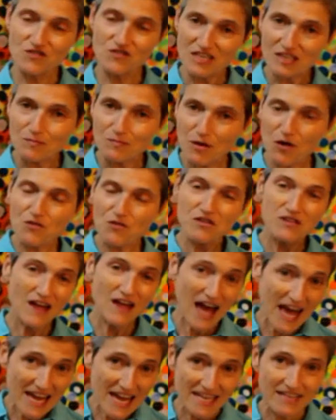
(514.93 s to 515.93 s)
You need both
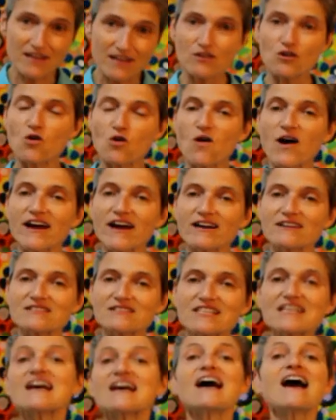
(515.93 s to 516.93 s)
that inner
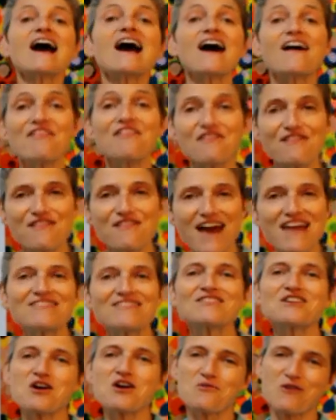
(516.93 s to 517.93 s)
quiet and
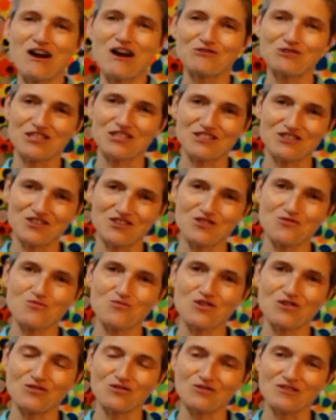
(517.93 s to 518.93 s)
then go out into
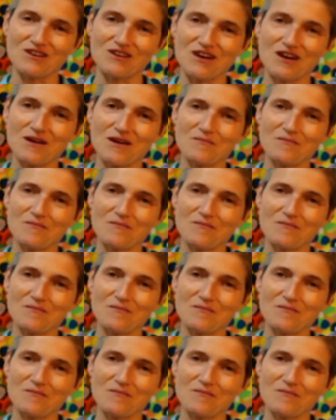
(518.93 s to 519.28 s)
the world,